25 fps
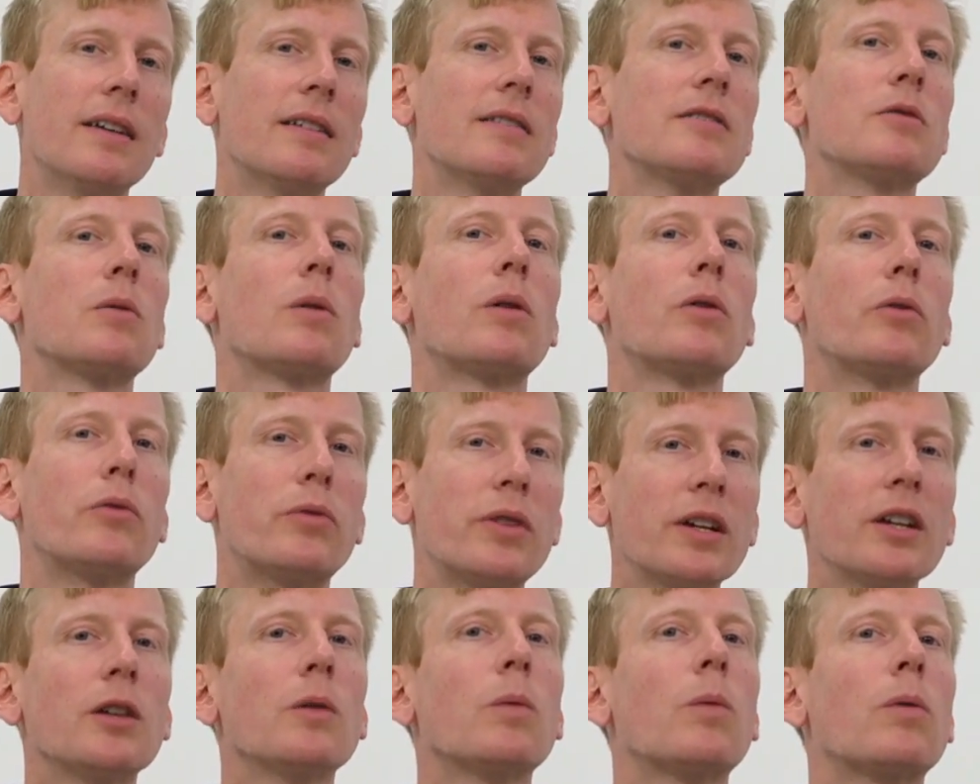So our
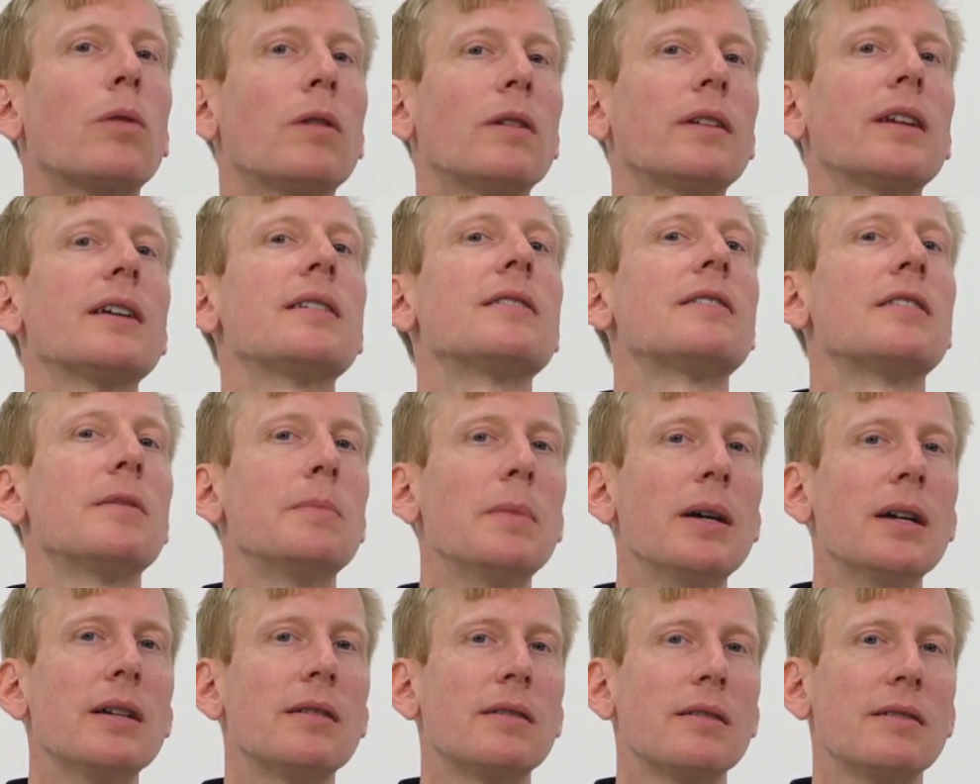real-world
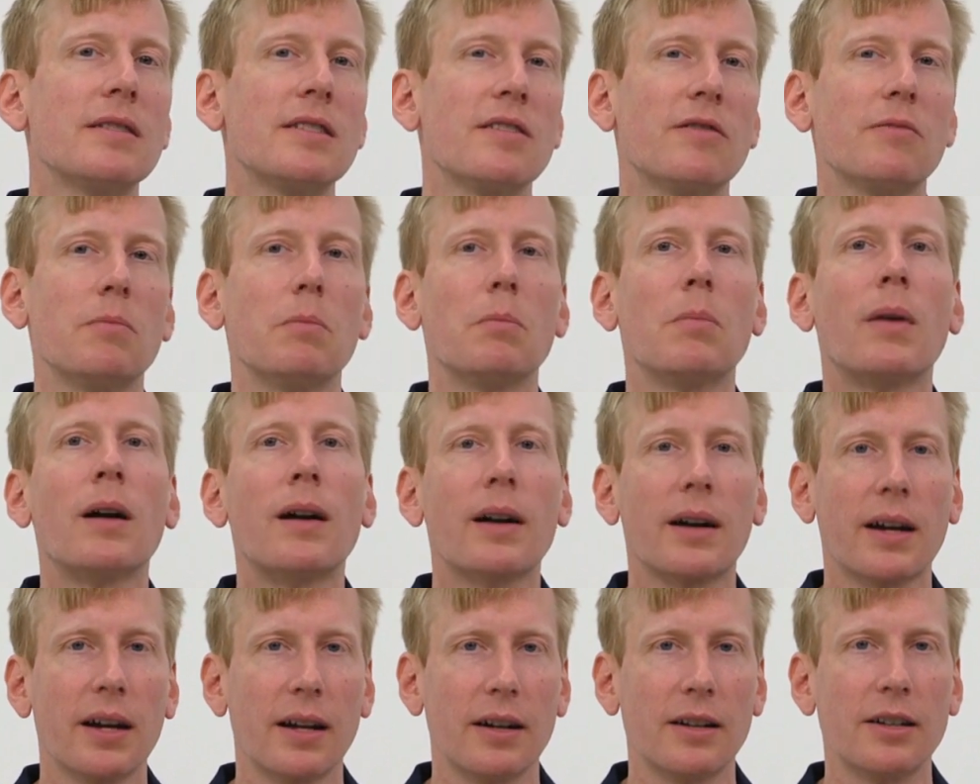estimations of
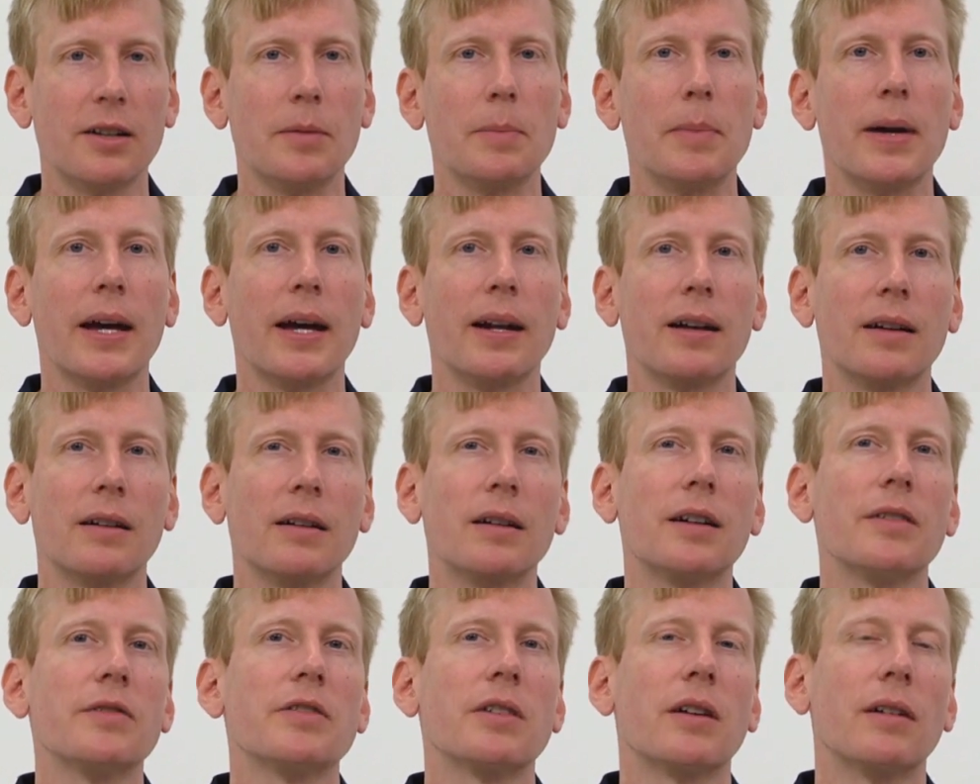market demand
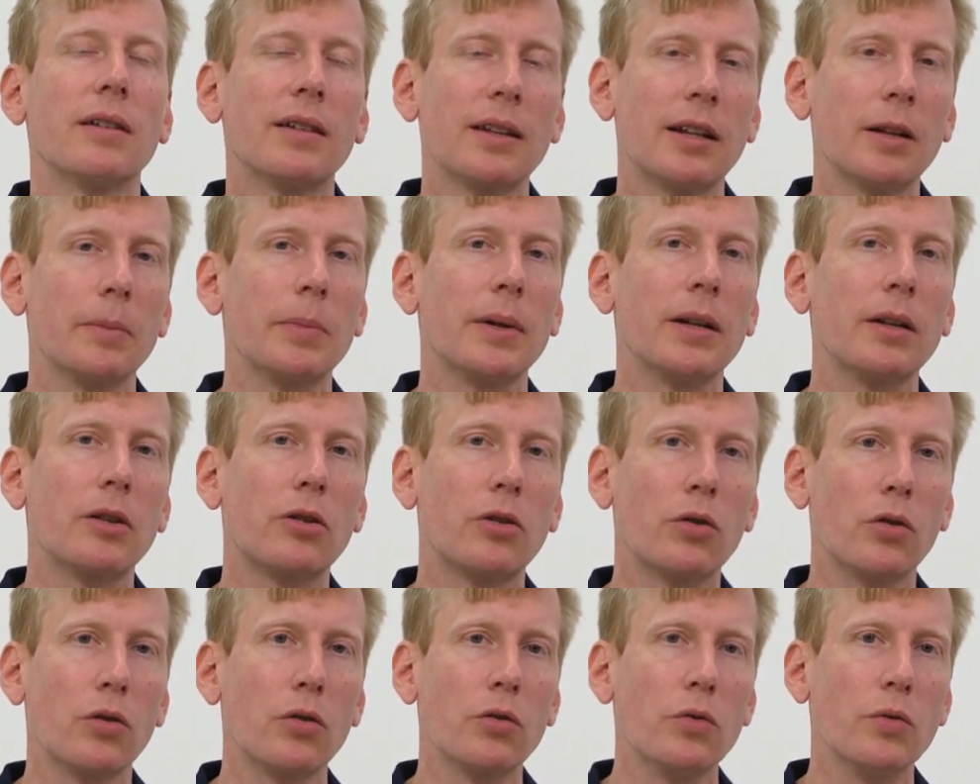curves are a little bit
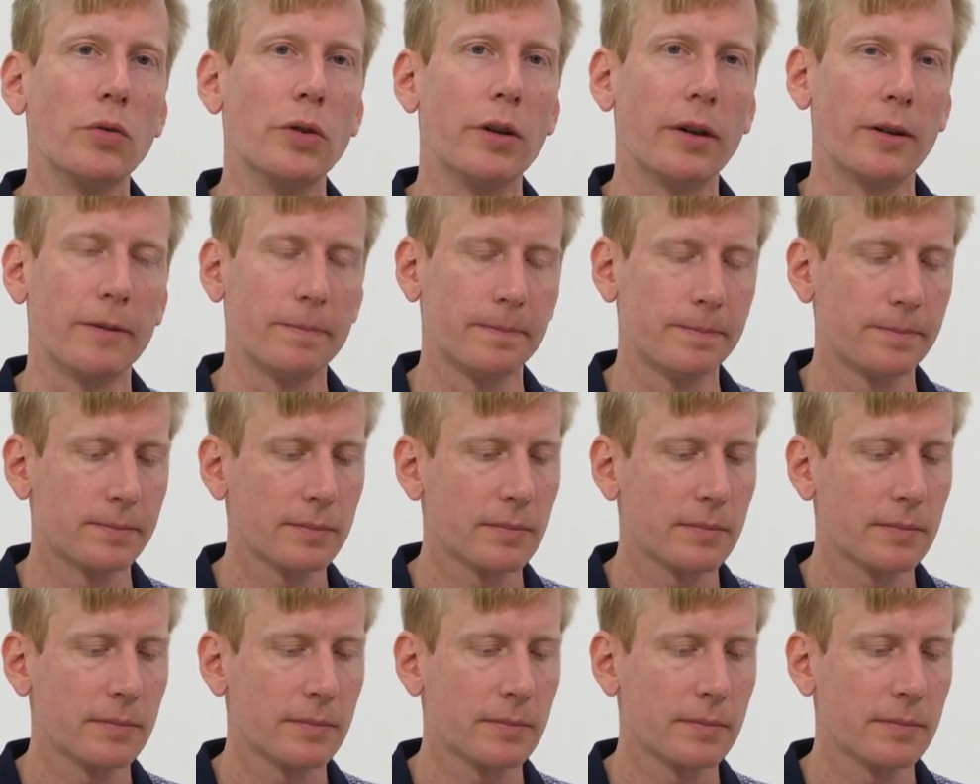cruder.